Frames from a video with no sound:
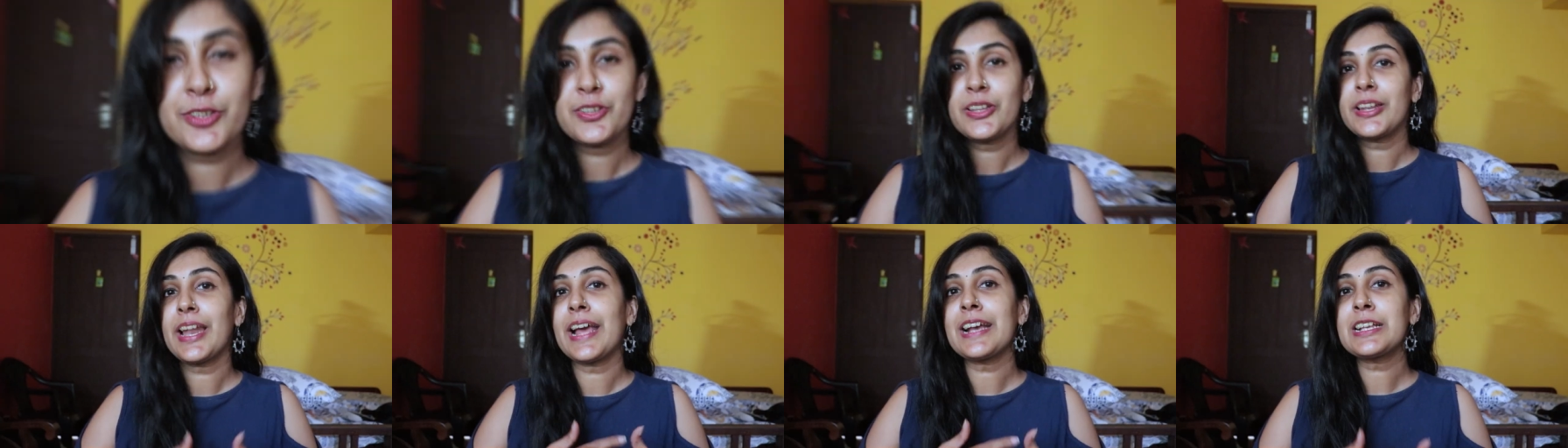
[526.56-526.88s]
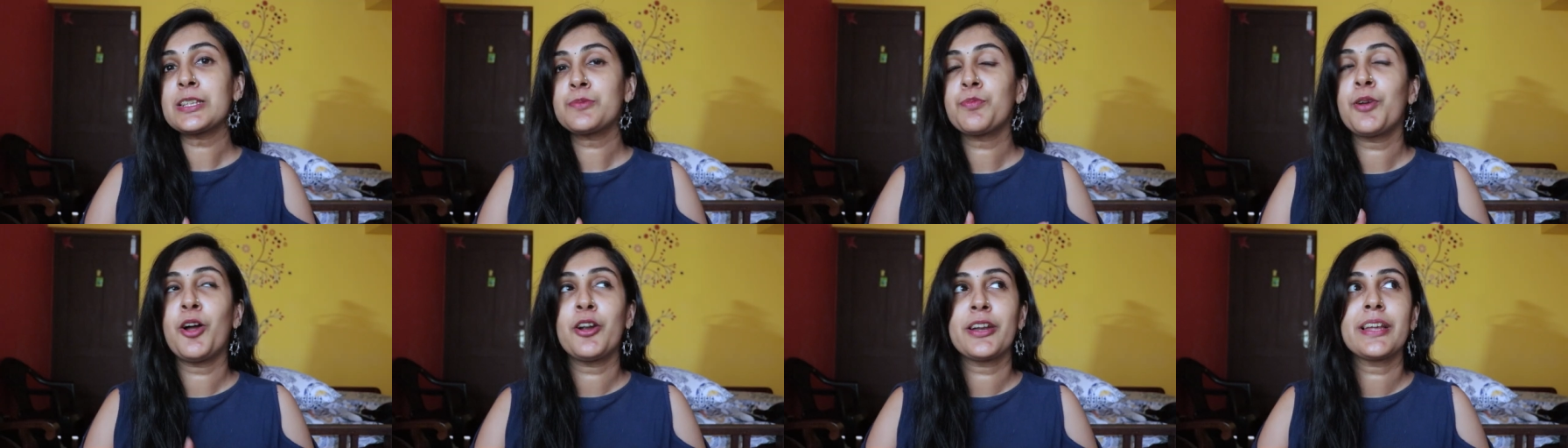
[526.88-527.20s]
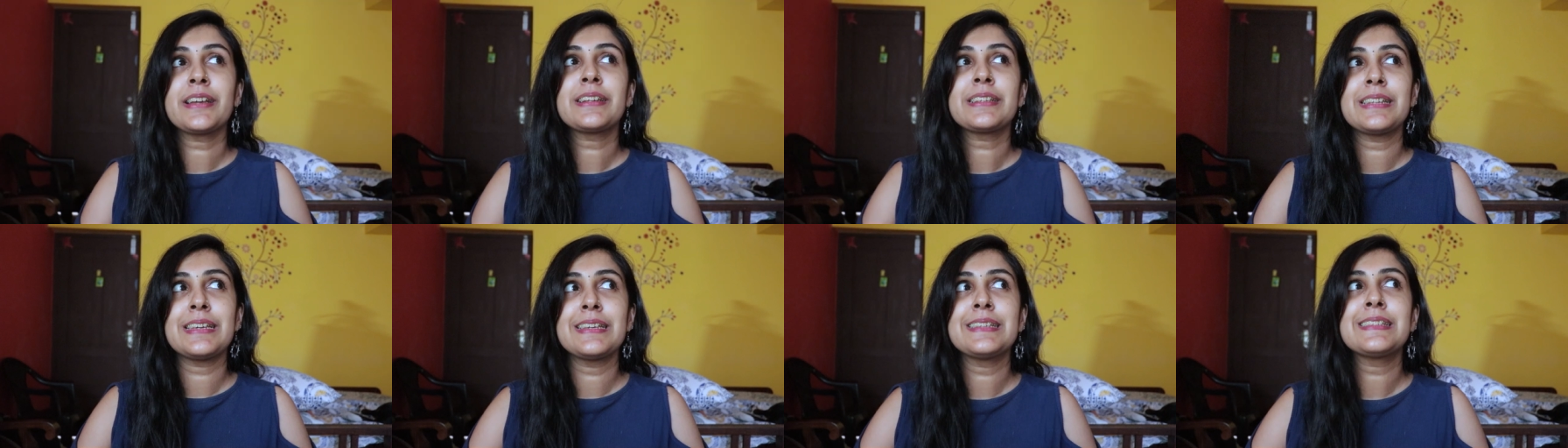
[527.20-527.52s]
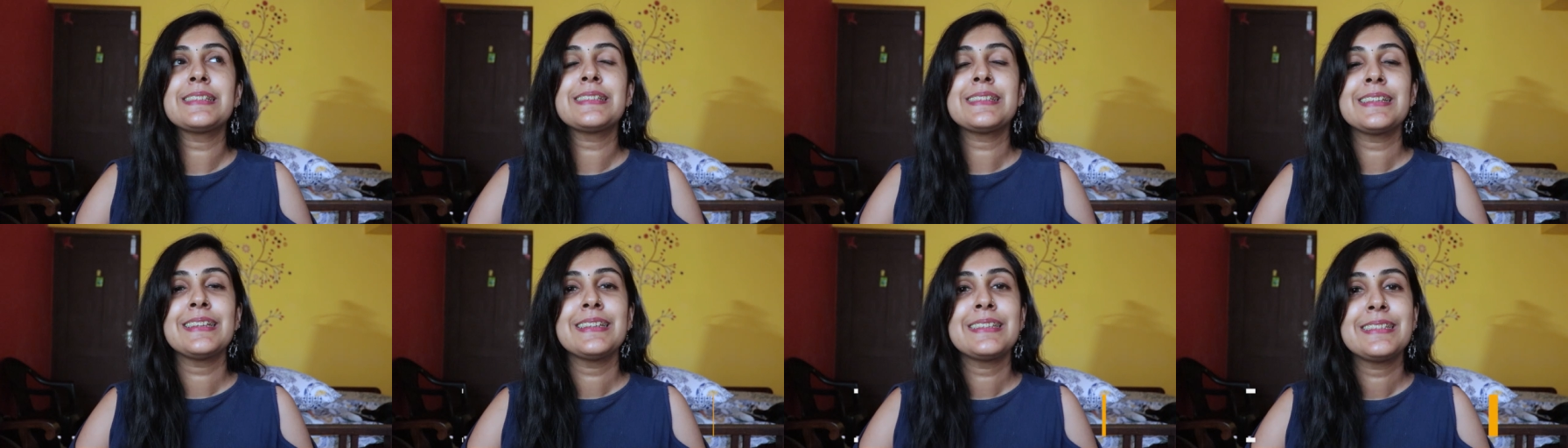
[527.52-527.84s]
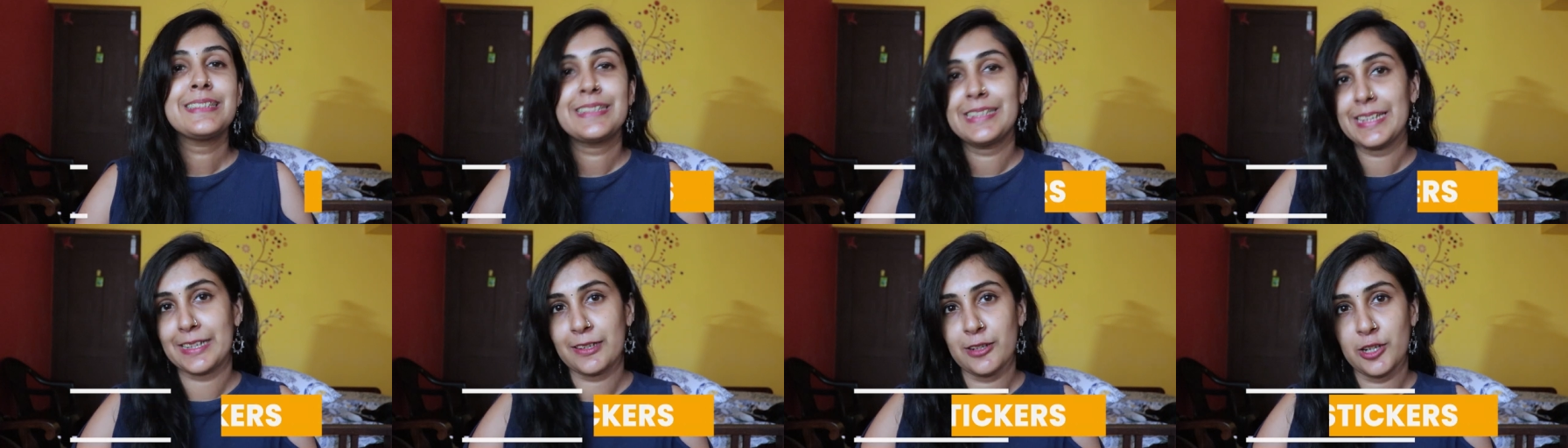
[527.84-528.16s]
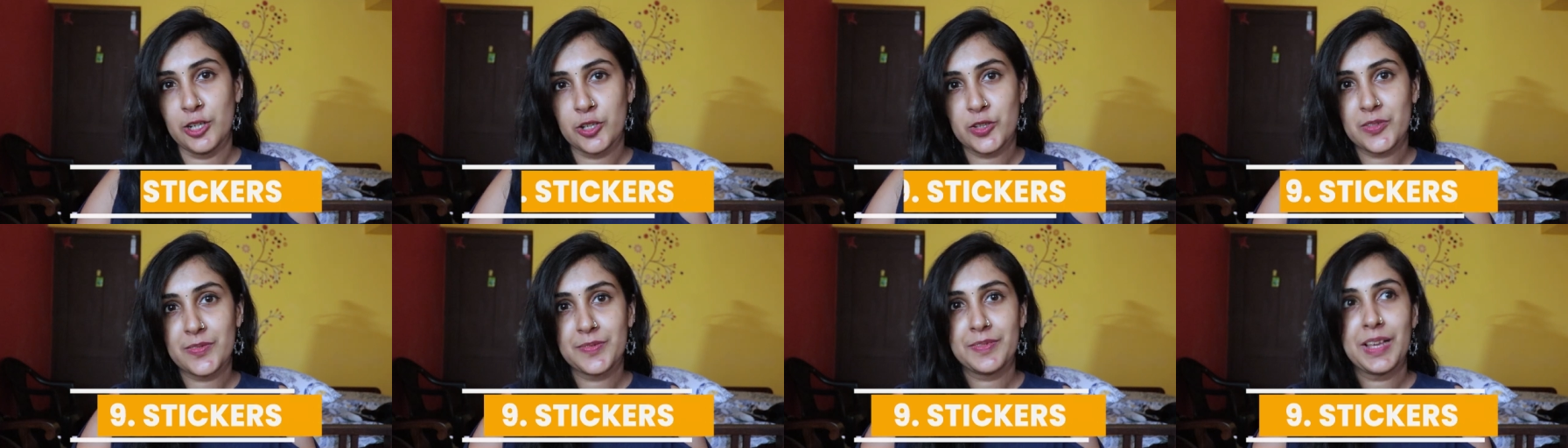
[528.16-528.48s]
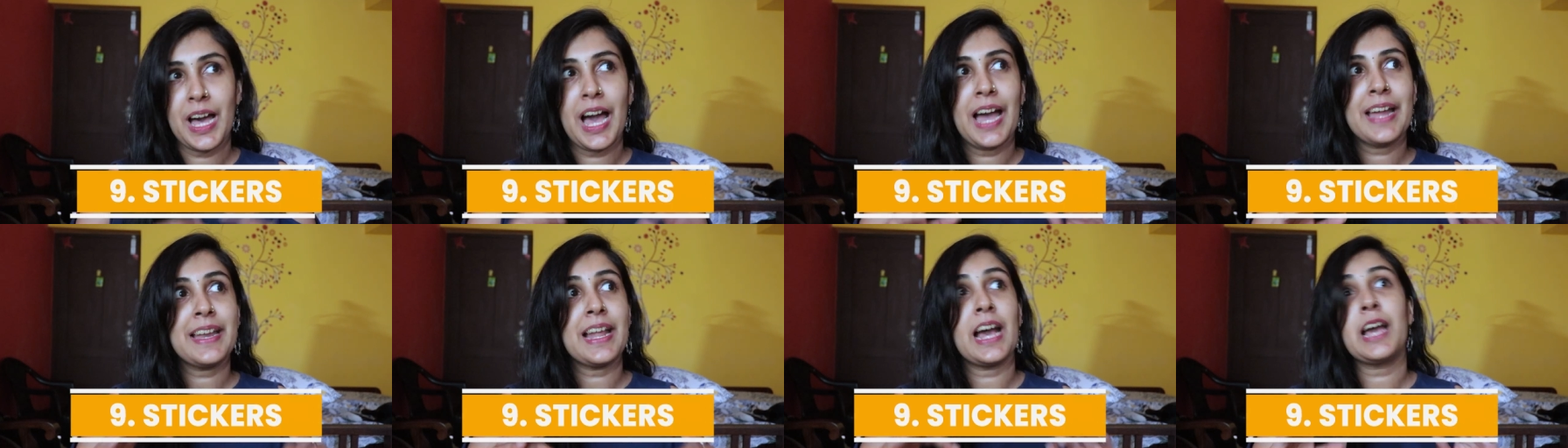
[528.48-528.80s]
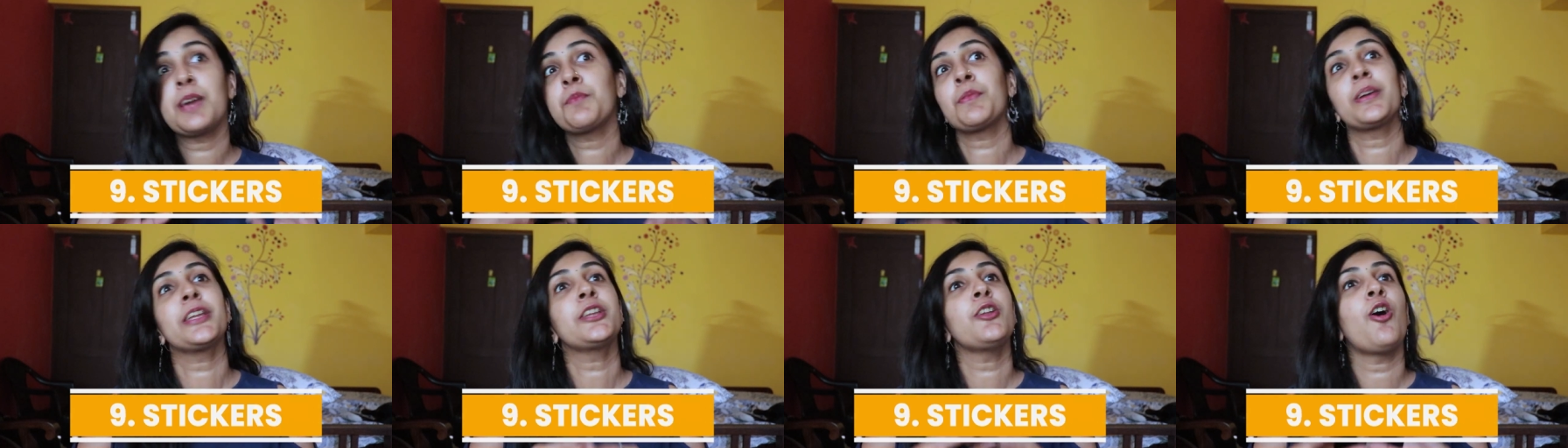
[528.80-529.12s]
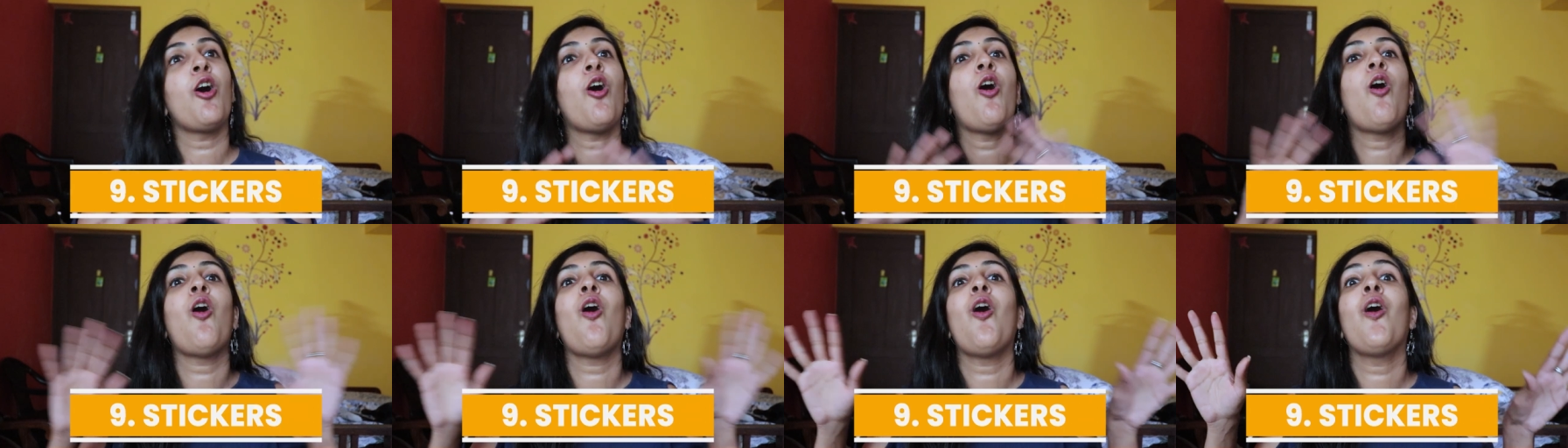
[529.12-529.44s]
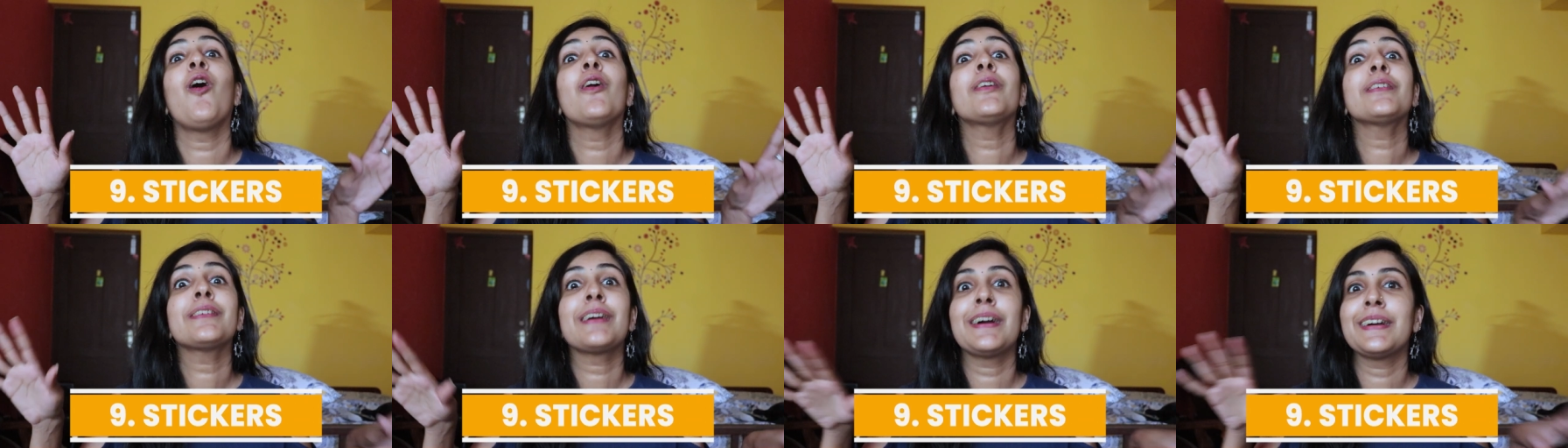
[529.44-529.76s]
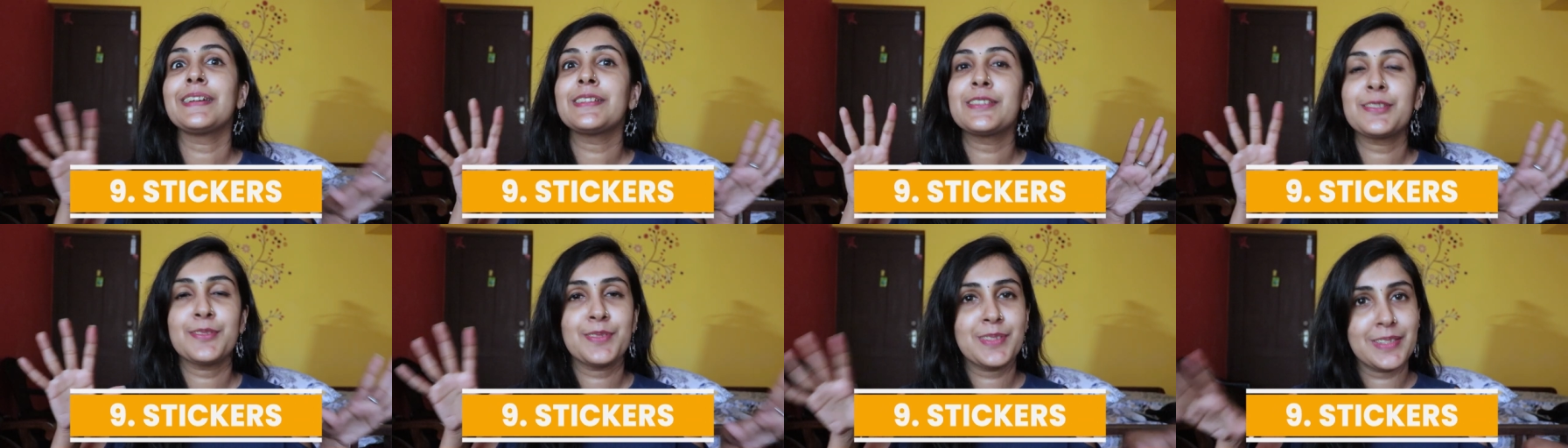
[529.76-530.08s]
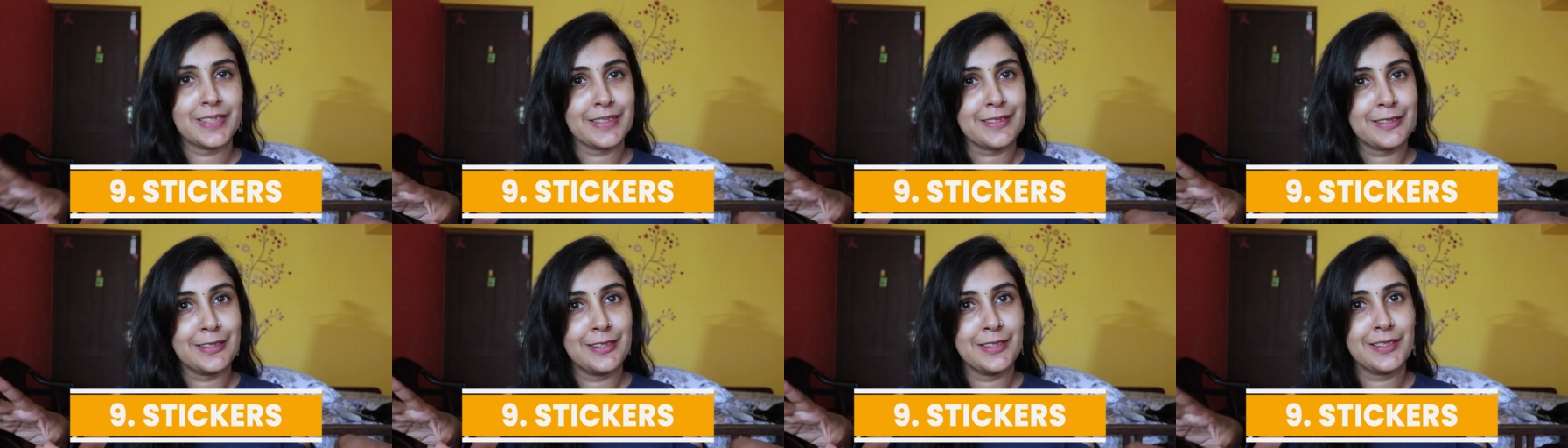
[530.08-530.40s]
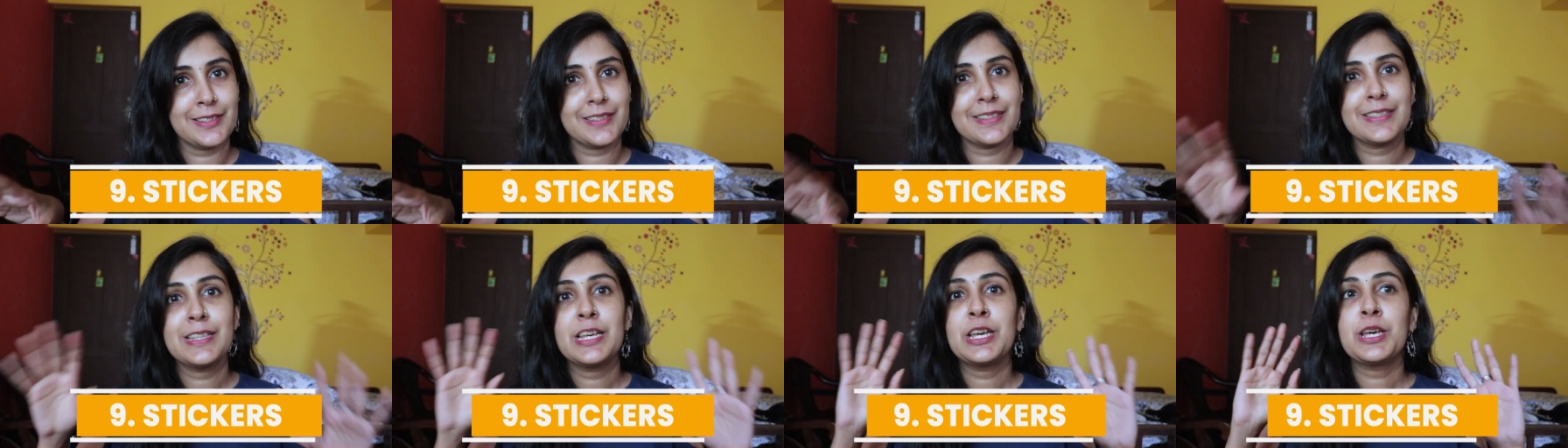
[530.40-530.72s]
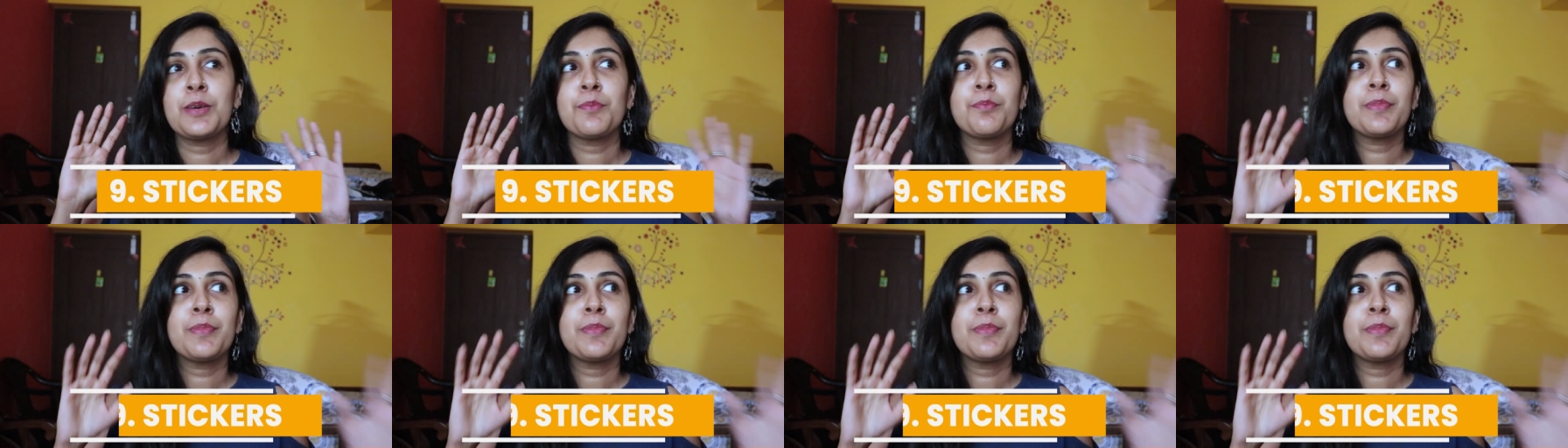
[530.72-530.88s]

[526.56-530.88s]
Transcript: So the next product is stickers and I mean all kinds of stickers.